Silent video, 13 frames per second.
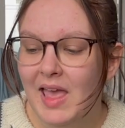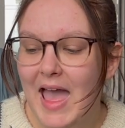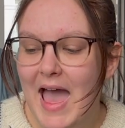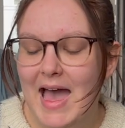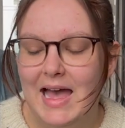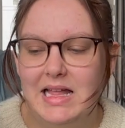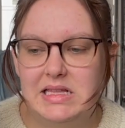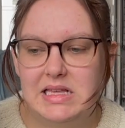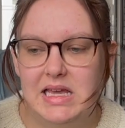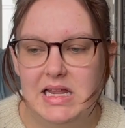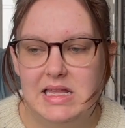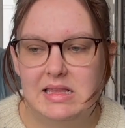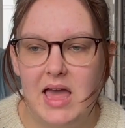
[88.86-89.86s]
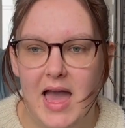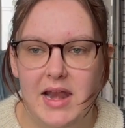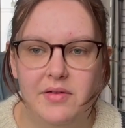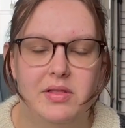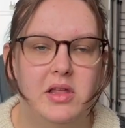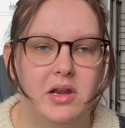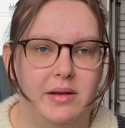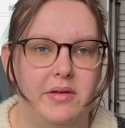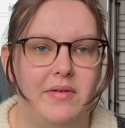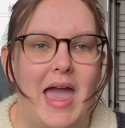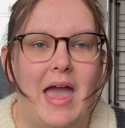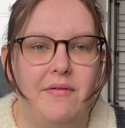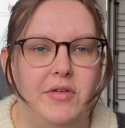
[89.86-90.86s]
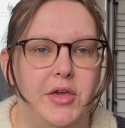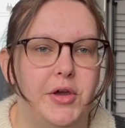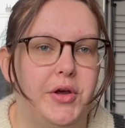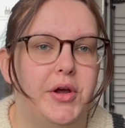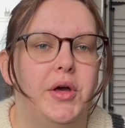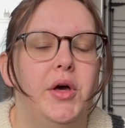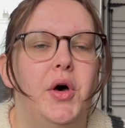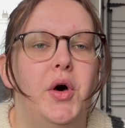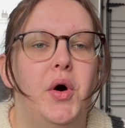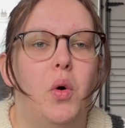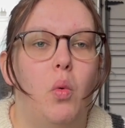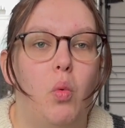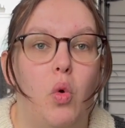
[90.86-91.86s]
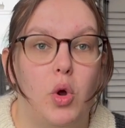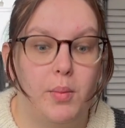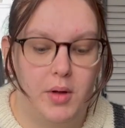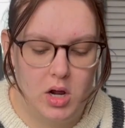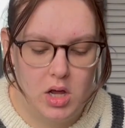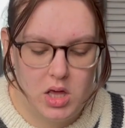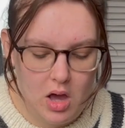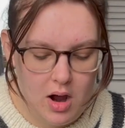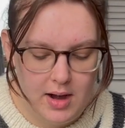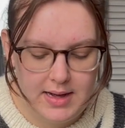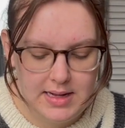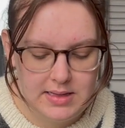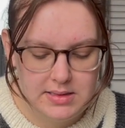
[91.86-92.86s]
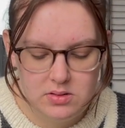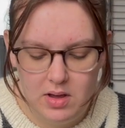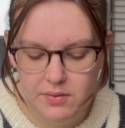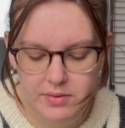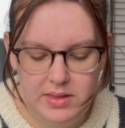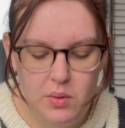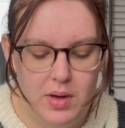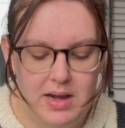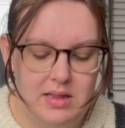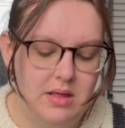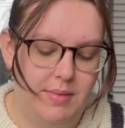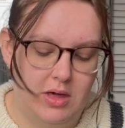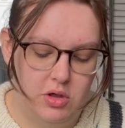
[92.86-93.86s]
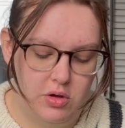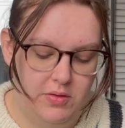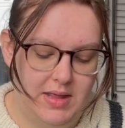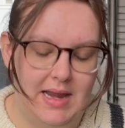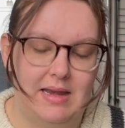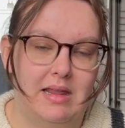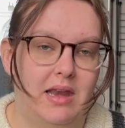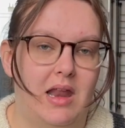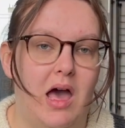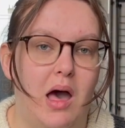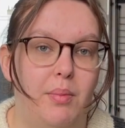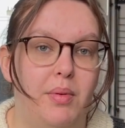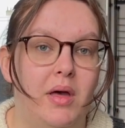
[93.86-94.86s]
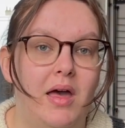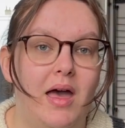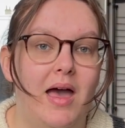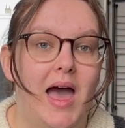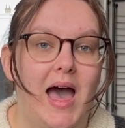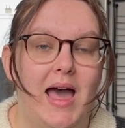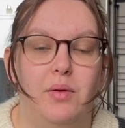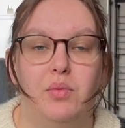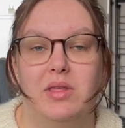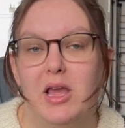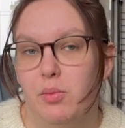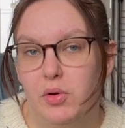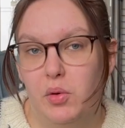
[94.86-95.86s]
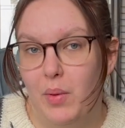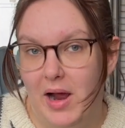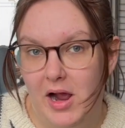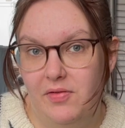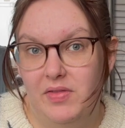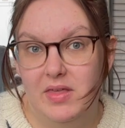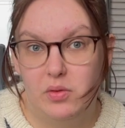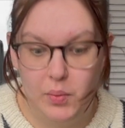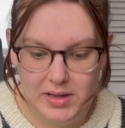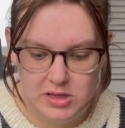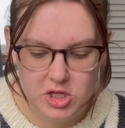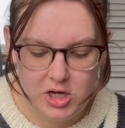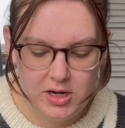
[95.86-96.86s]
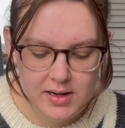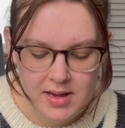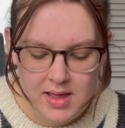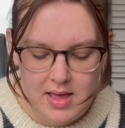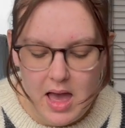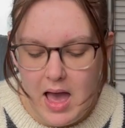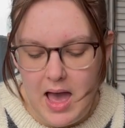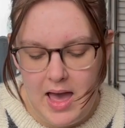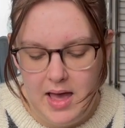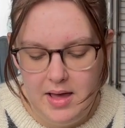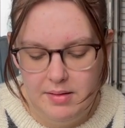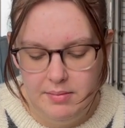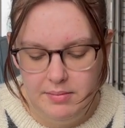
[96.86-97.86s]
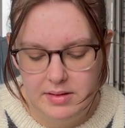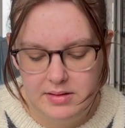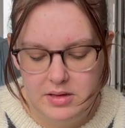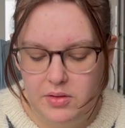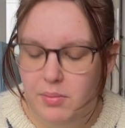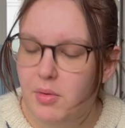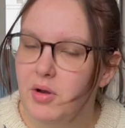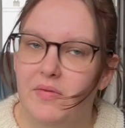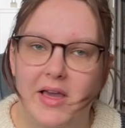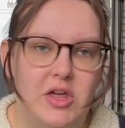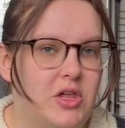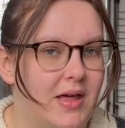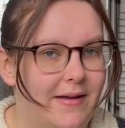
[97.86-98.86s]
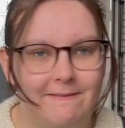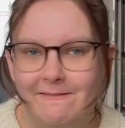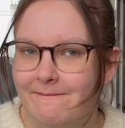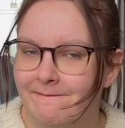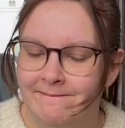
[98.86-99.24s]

and it is kind of a little bit of a heavier, warmer yarn, and so I really wanted to make sure that I knit it up and was able to wear it this winter. So the motivation